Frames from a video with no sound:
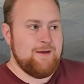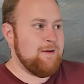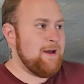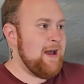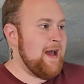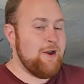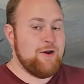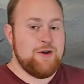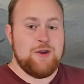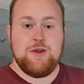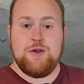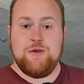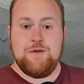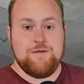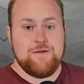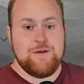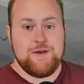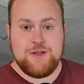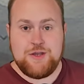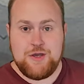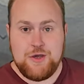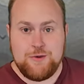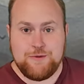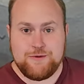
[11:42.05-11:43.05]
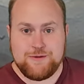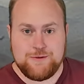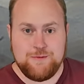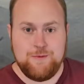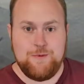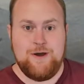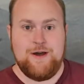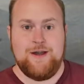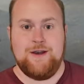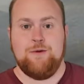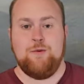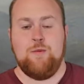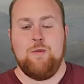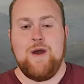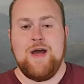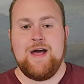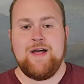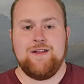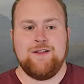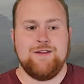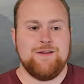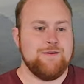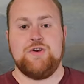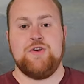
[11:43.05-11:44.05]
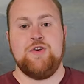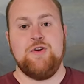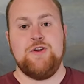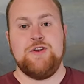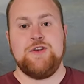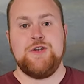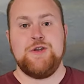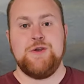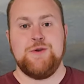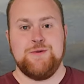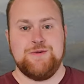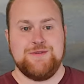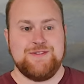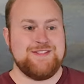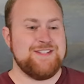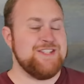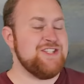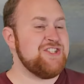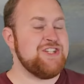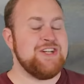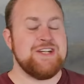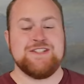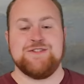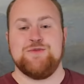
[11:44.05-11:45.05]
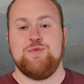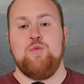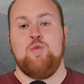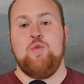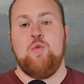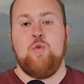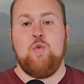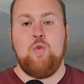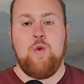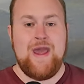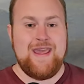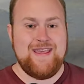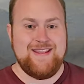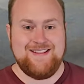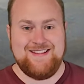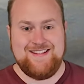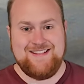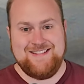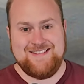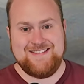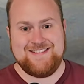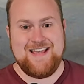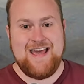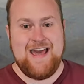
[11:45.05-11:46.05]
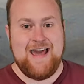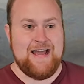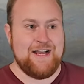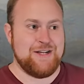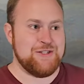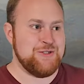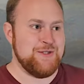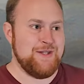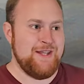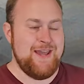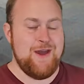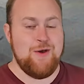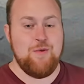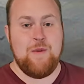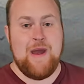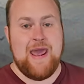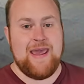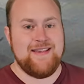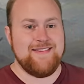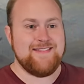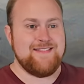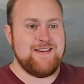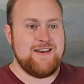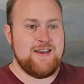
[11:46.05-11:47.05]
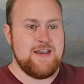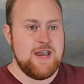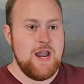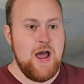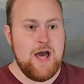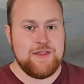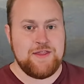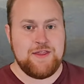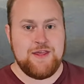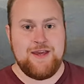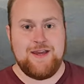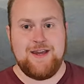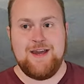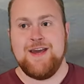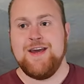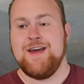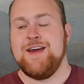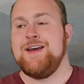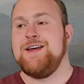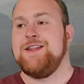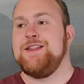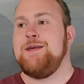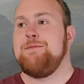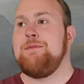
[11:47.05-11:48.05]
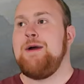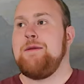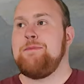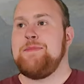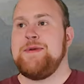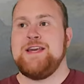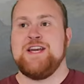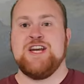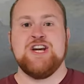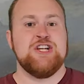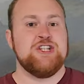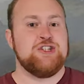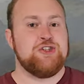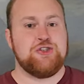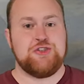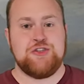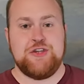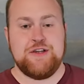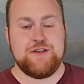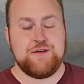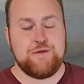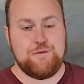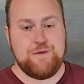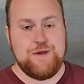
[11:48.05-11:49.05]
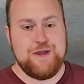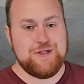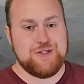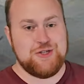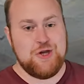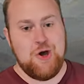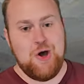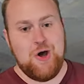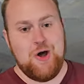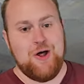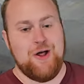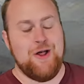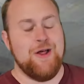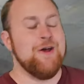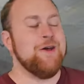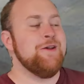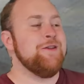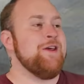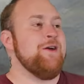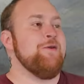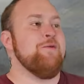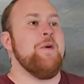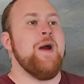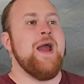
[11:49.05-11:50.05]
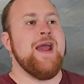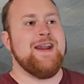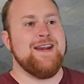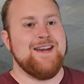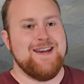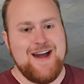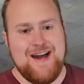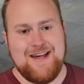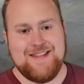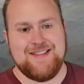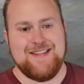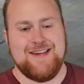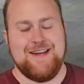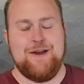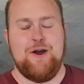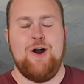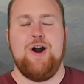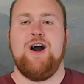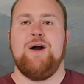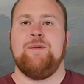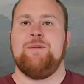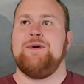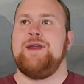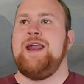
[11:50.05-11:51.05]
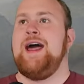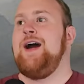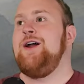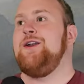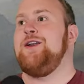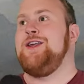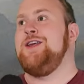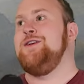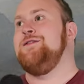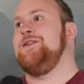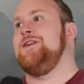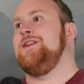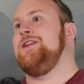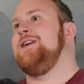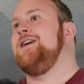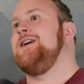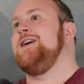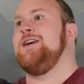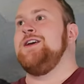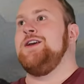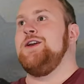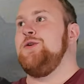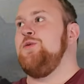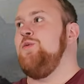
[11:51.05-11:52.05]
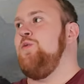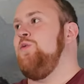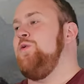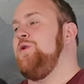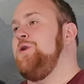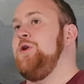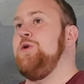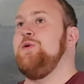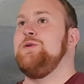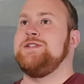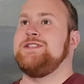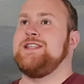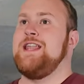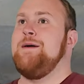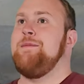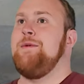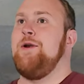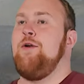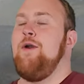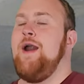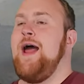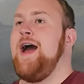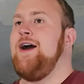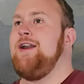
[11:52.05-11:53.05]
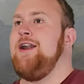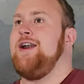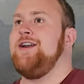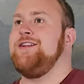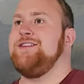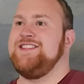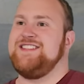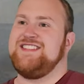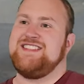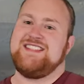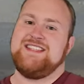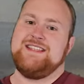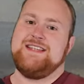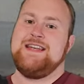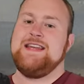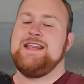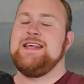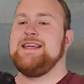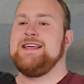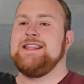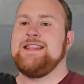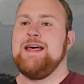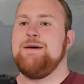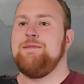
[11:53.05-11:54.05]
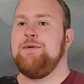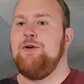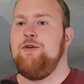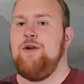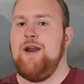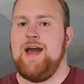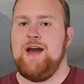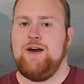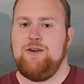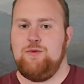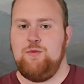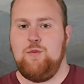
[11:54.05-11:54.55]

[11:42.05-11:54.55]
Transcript: How do you even use one? Well, good news. This shit is weightless, actually. It weighs nothing. It might be 6 feet tall. They weigh nothing. Oh, but how do you even use them around? How do you sneak them around?